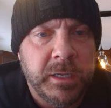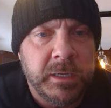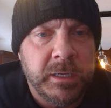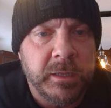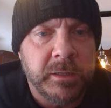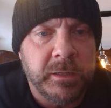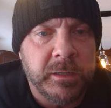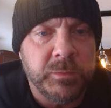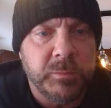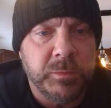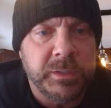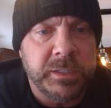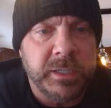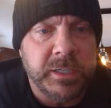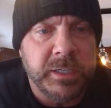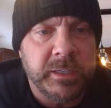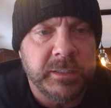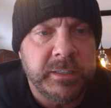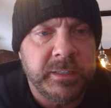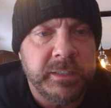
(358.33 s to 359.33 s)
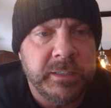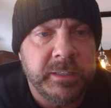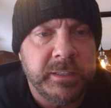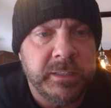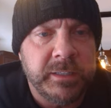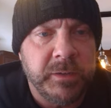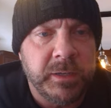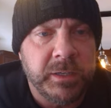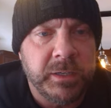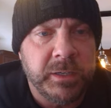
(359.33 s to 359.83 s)
Now this one does have a
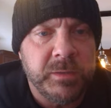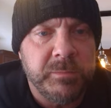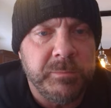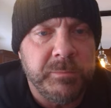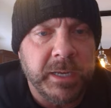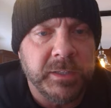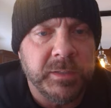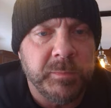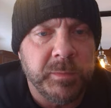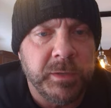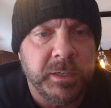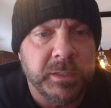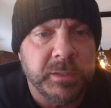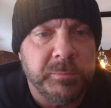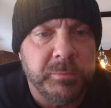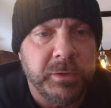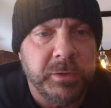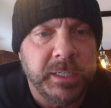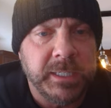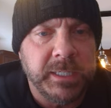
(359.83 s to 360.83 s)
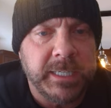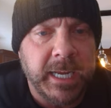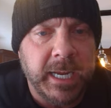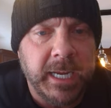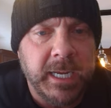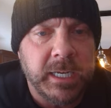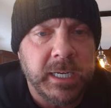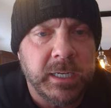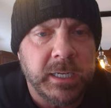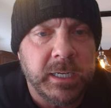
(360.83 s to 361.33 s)
finished basement. It's pretty
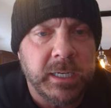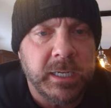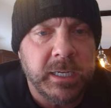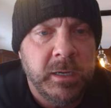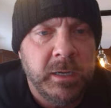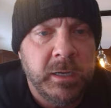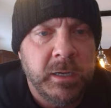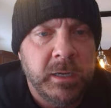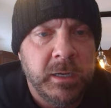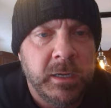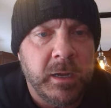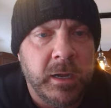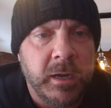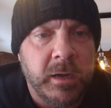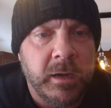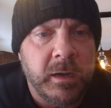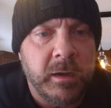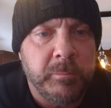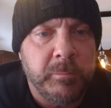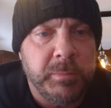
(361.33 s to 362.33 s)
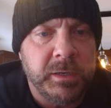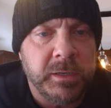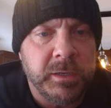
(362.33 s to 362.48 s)
dated, but